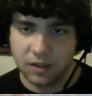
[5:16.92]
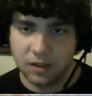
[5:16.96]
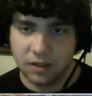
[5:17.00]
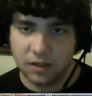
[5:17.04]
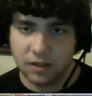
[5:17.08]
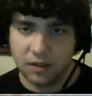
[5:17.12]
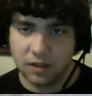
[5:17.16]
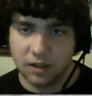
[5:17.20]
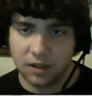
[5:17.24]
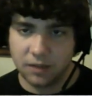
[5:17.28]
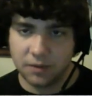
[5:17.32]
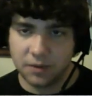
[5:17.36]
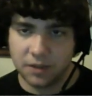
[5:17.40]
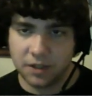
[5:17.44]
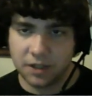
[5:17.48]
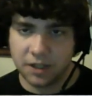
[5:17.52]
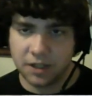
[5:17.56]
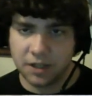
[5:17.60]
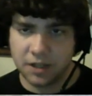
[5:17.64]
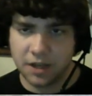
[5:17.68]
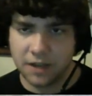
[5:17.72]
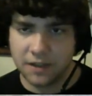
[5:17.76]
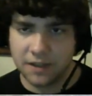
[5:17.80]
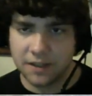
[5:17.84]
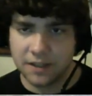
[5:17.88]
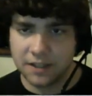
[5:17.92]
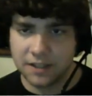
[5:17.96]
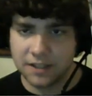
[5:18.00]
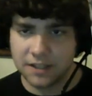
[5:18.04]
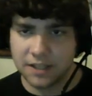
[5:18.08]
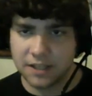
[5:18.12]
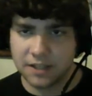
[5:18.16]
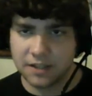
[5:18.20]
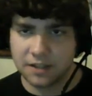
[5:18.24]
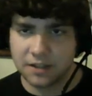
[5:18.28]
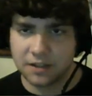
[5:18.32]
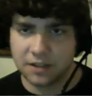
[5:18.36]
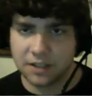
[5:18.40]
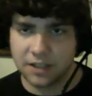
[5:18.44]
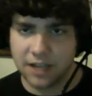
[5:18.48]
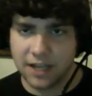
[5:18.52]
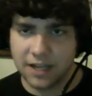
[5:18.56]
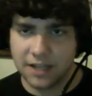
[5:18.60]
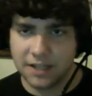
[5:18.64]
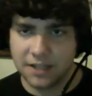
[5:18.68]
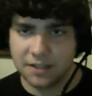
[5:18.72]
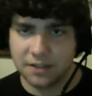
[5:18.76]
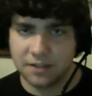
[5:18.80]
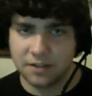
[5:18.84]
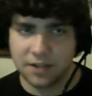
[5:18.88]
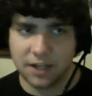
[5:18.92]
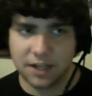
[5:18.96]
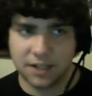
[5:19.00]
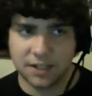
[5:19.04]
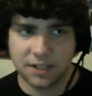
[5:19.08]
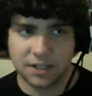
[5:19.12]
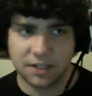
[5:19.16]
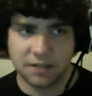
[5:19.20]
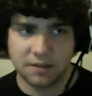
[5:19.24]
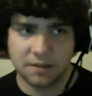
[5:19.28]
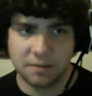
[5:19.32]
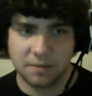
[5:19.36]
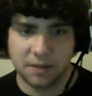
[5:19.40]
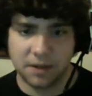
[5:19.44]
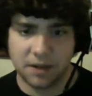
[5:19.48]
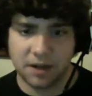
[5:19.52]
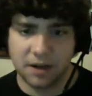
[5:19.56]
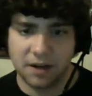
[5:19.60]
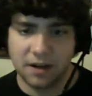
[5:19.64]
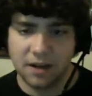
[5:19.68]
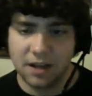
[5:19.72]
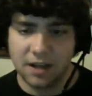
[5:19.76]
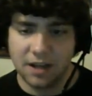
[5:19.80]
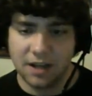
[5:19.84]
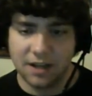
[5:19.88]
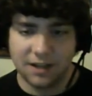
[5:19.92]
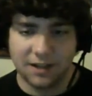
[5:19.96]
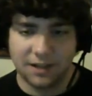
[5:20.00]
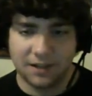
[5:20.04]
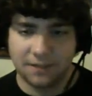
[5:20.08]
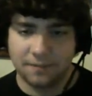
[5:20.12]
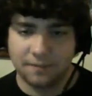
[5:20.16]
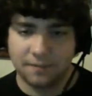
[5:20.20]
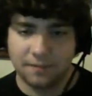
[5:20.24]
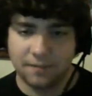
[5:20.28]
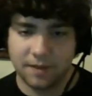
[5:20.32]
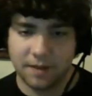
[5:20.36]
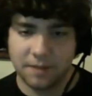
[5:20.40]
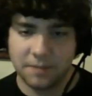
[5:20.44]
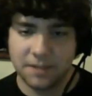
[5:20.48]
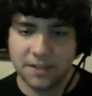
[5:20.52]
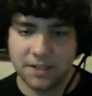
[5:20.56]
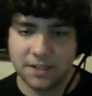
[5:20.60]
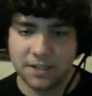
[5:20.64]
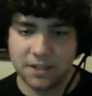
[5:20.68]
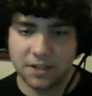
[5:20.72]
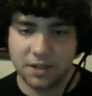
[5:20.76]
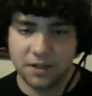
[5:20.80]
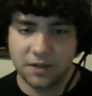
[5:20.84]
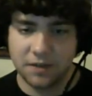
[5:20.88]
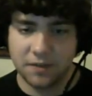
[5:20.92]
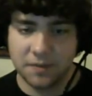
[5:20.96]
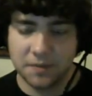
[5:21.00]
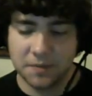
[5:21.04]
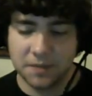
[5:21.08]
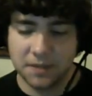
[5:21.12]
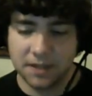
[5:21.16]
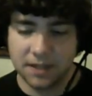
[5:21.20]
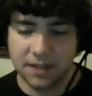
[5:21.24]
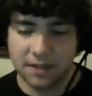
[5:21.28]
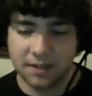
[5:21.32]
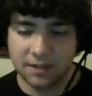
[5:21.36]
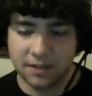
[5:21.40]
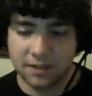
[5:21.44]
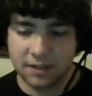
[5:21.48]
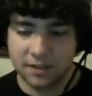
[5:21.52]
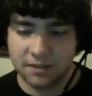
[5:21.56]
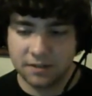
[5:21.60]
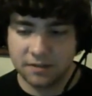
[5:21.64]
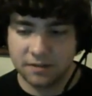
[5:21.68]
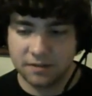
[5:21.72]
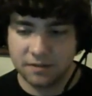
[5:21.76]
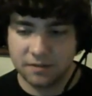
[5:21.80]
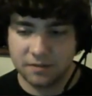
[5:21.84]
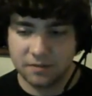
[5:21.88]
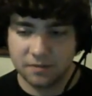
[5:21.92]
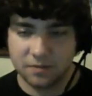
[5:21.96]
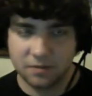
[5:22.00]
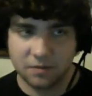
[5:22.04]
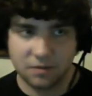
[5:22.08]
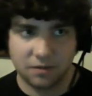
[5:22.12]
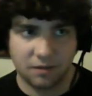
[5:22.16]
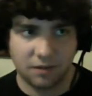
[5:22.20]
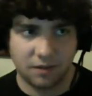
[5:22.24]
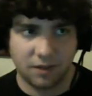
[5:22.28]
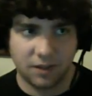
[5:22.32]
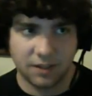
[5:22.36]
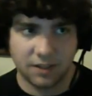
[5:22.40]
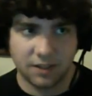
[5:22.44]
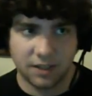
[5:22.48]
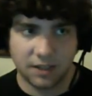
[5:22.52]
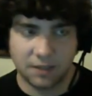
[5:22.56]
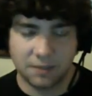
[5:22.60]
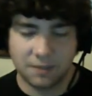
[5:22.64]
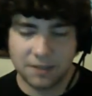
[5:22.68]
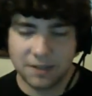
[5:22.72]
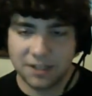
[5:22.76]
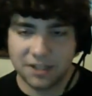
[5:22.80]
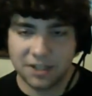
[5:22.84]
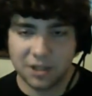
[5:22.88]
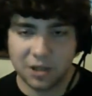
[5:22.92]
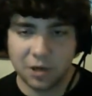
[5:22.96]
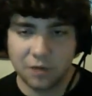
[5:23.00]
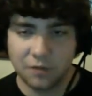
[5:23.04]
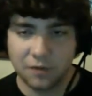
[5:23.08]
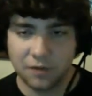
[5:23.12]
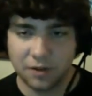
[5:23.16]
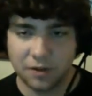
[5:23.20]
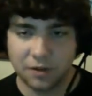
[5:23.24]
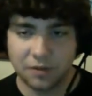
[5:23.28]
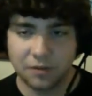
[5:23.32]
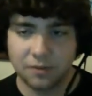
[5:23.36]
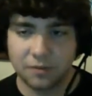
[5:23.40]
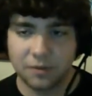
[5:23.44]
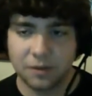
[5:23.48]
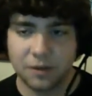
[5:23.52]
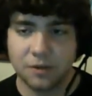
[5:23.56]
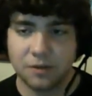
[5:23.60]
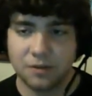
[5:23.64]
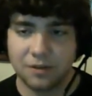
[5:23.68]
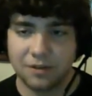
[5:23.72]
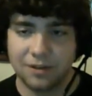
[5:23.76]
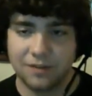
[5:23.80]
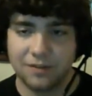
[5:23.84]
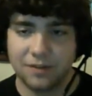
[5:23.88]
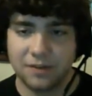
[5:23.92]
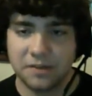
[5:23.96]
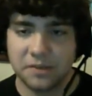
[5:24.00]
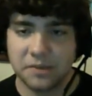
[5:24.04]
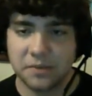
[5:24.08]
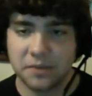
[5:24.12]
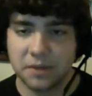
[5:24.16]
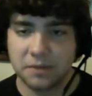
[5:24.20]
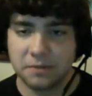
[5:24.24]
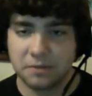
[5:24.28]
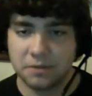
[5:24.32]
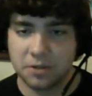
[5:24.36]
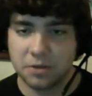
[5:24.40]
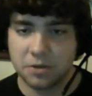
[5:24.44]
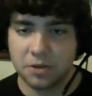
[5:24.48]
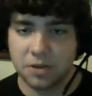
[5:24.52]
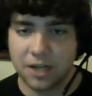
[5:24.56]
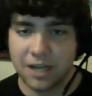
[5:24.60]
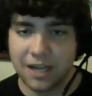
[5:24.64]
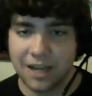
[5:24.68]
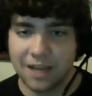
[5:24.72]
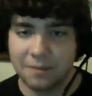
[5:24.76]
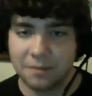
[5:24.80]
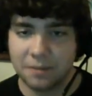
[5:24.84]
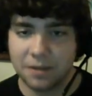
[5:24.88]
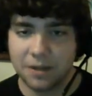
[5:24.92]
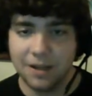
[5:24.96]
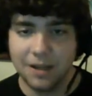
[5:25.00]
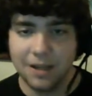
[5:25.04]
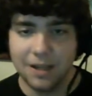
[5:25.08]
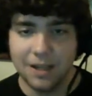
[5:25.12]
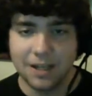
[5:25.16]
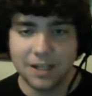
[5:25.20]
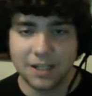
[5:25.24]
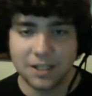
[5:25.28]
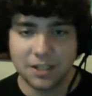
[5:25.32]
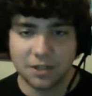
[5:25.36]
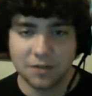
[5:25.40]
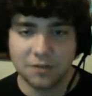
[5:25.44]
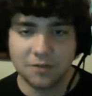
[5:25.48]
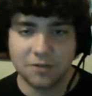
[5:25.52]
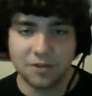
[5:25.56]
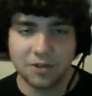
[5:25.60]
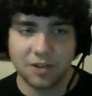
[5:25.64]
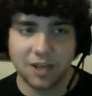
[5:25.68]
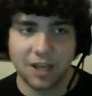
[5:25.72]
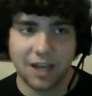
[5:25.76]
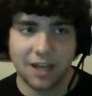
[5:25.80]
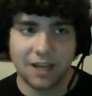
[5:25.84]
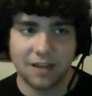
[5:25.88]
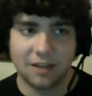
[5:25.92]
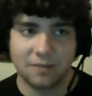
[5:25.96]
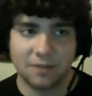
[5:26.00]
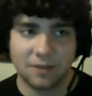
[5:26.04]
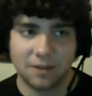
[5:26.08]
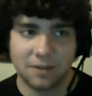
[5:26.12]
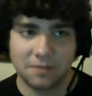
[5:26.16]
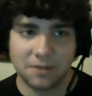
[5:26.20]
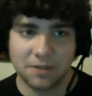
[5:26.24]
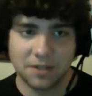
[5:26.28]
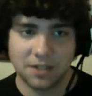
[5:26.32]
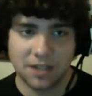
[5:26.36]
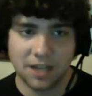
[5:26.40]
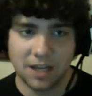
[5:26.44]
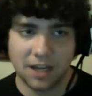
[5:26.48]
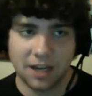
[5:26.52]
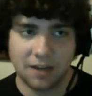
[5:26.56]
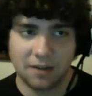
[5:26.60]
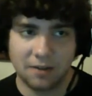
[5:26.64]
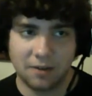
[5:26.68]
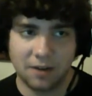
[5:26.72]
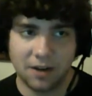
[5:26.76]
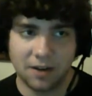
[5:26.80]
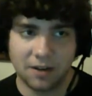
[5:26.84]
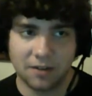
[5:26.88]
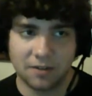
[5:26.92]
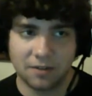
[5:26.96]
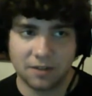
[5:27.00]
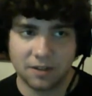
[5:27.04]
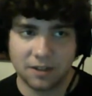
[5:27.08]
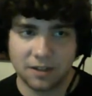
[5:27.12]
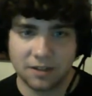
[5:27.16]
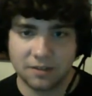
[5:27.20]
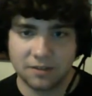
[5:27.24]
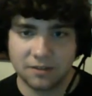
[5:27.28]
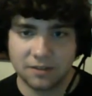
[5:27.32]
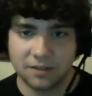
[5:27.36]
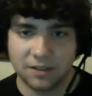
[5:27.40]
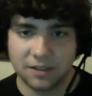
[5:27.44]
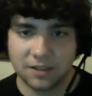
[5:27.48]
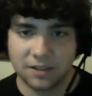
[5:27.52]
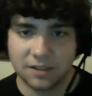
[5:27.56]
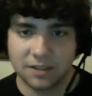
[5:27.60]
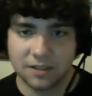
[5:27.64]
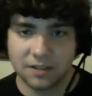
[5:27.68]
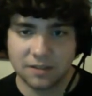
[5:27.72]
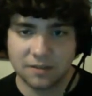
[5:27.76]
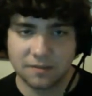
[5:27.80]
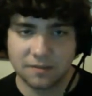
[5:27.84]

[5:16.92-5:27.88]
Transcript: Alright, we're gonna. I think, is that their last? And they got two up there. I mean, it's 30 frames a second on. I mean, it's over, you know, 30 frames is what I'm recording at, but it's over that when I'm just hanging around, you know? It doesn't.